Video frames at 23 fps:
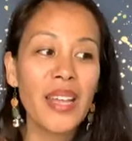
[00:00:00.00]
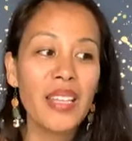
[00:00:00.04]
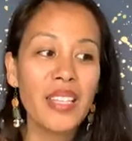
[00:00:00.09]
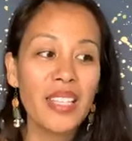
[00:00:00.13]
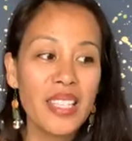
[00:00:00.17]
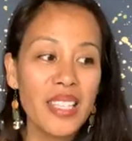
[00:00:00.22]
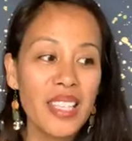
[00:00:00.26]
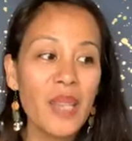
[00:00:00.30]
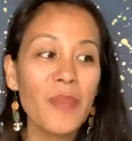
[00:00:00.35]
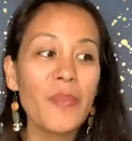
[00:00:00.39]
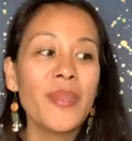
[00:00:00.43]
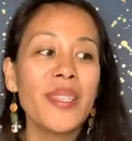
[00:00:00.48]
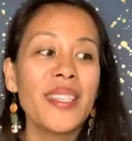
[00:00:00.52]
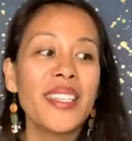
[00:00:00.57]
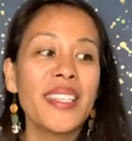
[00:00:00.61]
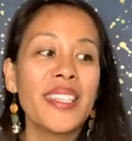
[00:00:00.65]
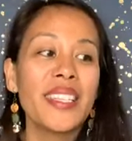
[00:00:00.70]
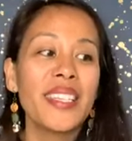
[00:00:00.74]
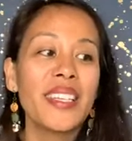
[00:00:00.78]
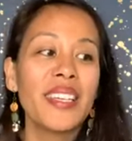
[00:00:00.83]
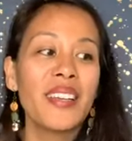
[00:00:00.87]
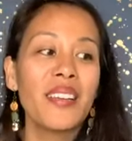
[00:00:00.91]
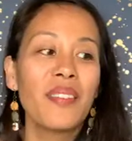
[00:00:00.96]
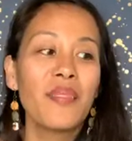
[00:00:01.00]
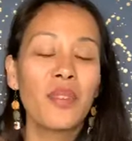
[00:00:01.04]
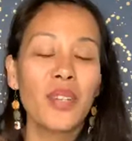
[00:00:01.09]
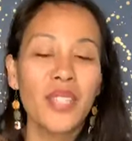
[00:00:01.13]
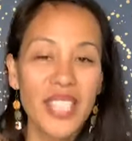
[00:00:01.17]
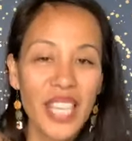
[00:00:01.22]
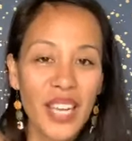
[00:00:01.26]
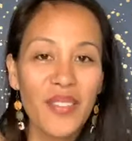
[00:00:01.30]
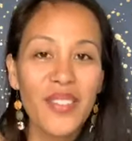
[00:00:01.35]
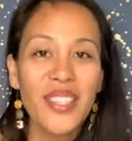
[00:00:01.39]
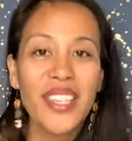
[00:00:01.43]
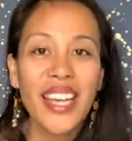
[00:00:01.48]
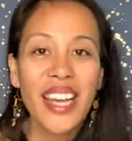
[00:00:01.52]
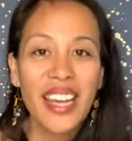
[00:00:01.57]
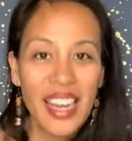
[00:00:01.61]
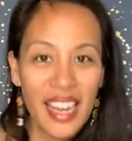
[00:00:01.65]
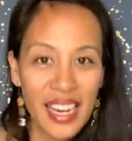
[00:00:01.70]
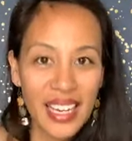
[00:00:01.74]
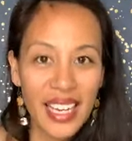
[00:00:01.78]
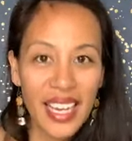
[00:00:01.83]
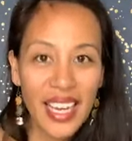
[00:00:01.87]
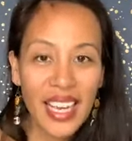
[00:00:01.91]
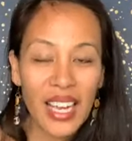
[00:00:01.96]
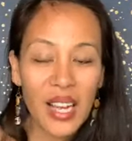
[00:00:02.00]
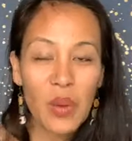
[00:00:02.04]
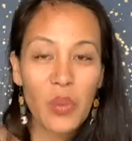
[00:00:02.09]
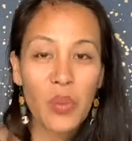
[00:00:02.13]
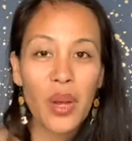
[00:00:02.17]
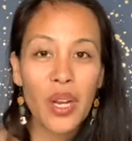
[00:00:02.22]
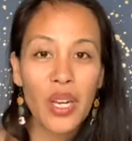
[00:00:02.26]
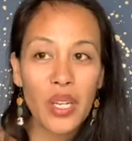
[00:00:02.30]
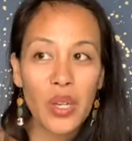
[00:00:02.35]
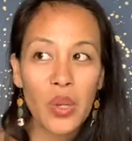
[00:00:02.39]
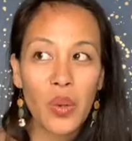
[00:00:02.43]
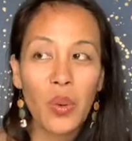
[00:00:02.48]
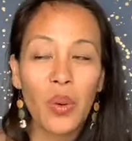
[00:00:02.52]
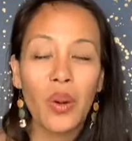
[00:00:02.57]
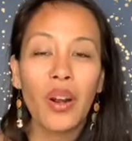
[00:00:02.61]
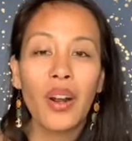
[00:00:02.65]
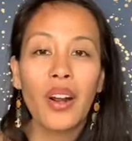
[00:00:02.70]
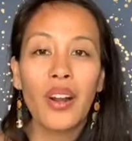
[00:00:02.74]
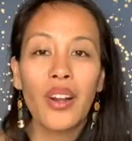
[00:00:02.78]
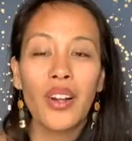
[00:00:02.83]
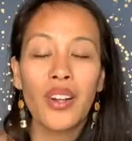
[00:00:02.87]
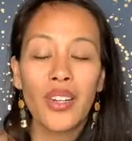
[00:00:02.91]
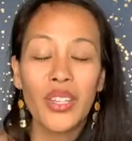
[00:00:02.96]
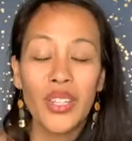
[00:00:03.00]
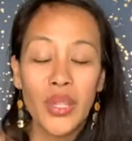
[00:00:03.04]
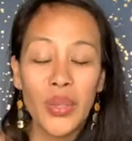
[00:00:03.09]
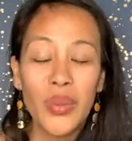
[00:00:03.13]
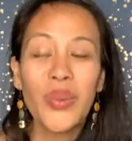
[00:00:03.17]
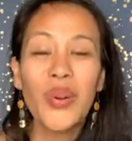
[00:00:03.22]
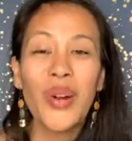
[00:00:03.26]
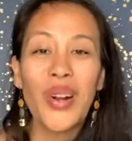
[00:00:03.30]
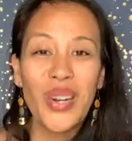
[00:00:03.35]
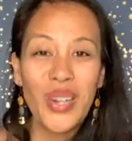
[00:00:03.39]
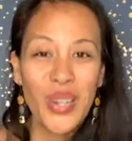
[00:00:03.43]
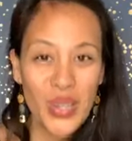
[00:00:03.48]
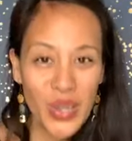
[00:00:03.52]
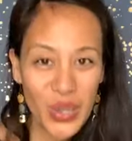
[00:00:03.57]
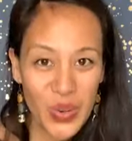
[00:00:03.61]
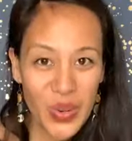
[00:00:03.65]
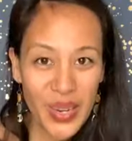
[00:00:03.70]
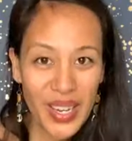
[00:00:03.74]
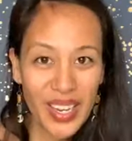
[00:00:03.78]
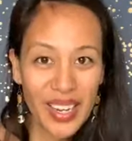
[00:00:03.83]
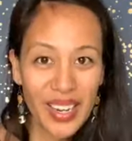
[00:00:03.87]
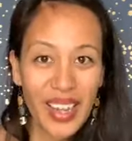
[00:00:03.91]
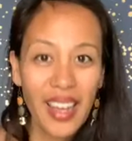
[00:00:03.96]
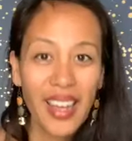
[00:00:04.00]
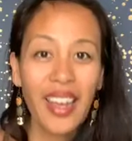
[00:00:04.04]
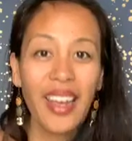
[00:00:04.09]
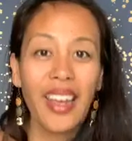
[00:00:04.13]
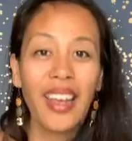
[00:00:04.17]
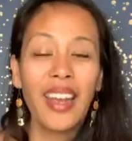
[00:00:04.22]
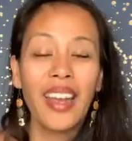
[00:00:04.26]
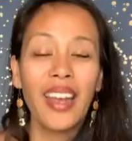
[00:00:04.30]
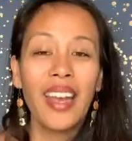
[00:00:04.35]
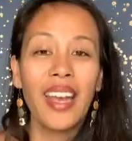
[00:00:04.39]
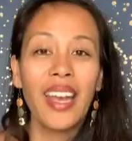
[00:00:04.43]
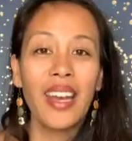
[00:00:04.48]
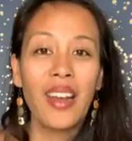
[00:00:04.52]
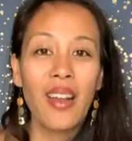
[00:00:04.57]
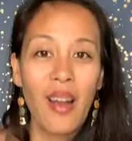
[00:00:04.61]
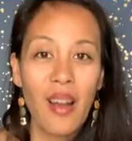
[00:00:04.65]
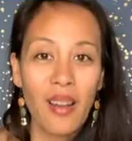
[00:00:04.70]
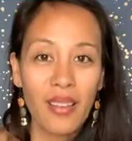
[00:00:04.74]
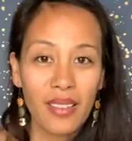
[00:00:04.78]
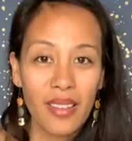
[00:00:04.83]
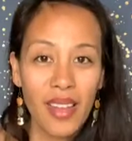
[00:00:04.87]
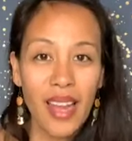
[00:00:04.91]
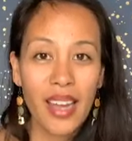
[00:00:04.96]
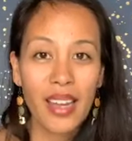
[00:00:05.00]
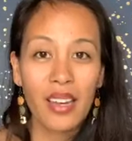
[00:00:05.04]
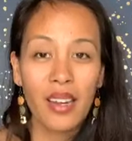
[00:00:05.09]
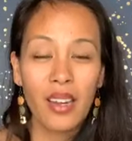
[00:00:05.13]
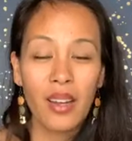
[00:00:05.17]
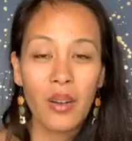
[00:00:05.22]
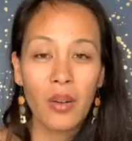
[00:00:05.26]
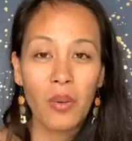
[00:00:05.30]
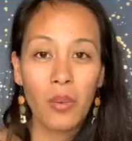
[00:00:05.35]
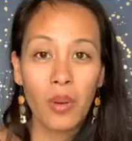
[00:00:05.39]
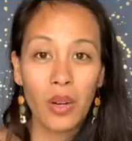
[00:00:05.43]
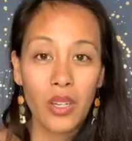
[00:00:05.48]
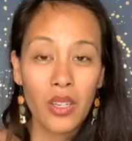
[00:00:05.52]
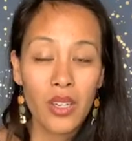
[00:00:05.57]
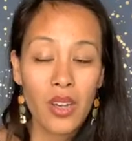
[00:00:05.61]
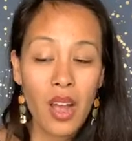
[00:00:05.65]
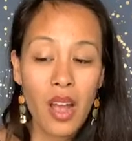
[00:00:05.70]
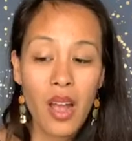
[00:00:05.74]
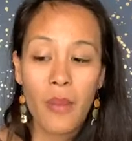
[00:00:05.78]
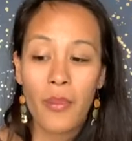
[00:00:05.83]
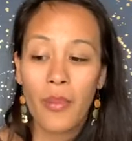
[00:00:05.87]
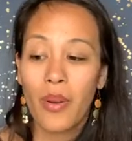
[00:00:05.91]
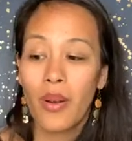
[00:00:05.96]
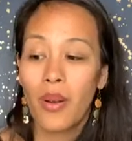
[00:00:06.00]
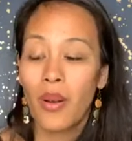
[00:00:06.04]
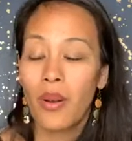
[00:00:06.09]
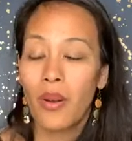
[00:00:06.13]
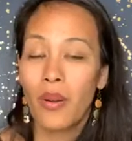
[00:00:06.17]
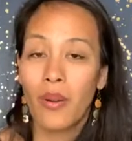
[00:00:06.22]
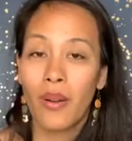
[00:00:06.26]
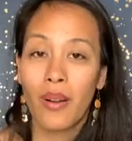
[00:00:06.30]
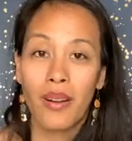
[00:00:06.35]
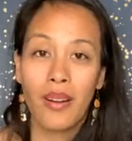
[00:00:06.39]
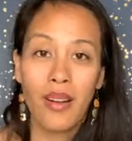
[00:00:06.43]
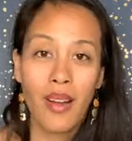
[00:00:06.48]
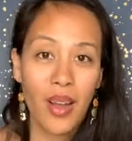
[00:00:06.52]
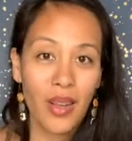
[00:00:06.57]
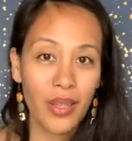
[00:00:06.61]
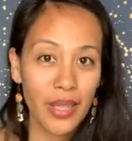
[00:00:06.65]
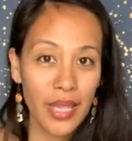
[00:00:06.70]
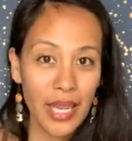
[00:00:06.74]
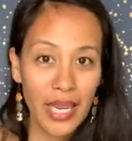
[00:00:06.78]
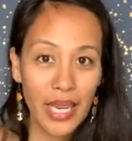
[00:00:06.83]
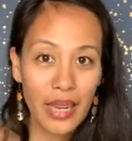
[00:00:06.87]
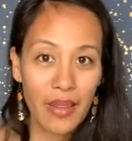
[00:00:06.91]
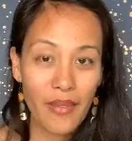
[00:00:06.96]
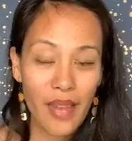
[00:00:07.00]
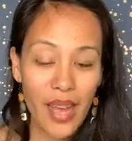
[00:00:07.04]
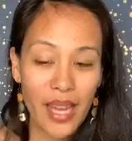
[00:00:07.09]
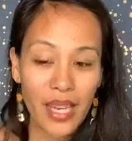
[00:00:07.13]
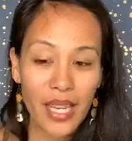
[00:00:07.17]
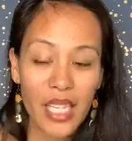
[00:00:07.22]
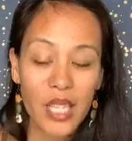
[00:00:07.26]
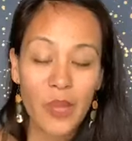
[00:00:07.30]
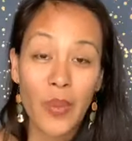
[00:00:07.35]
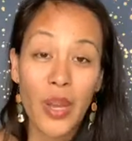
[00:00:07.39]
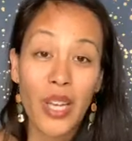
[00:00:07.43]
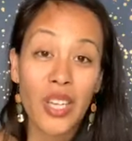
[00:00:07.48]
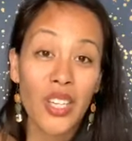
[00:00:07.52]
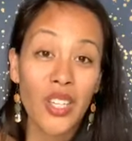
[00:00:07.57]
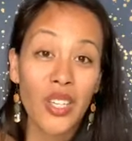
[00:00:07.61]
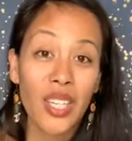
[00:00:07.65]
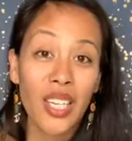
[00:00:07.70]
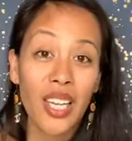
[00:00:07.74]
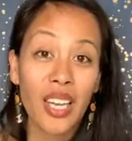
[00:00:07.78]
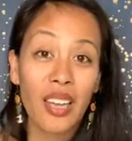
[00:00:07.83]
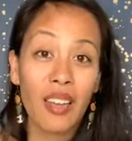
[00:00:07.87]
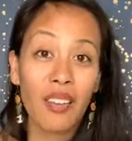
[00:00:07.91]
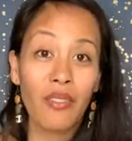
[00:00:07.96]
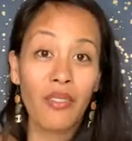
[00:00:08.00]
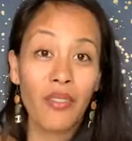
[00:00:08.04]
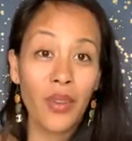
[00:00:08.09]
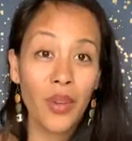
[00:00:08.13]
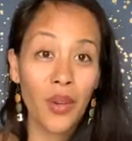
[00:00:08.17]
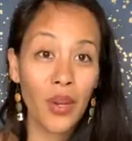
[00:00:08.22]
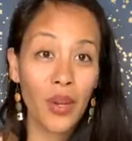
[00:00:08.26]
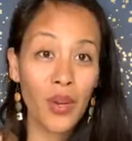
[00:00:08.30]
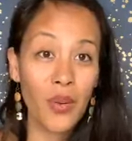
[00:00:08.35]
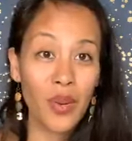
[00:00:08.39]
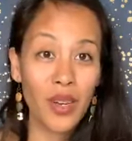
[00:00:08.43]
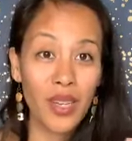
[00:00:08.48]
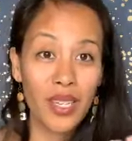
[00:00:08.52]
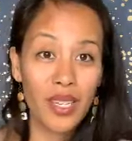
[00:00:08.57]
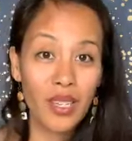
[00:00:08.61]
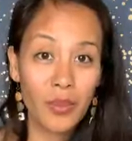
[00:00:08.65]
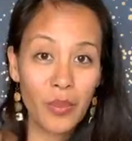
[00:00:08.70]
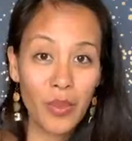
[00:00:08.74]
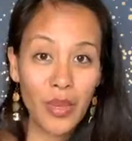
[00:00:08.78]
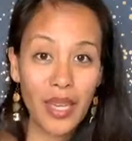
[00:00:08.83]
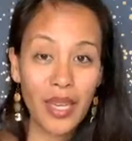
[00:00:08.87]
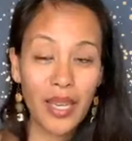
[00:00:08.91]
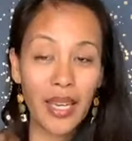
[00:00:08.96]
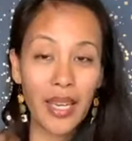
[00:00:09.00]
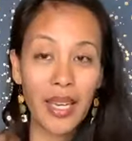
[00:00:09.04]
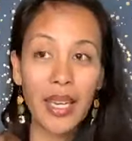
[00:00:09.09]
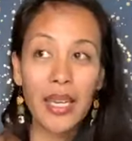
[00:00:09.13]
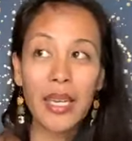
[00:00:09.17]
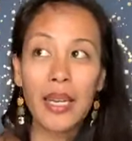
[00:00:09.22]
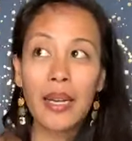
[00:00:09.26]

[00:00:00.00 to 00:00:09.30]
tips for safety and etiquette when you are doing an online workshop or an online event, especially if you're going to be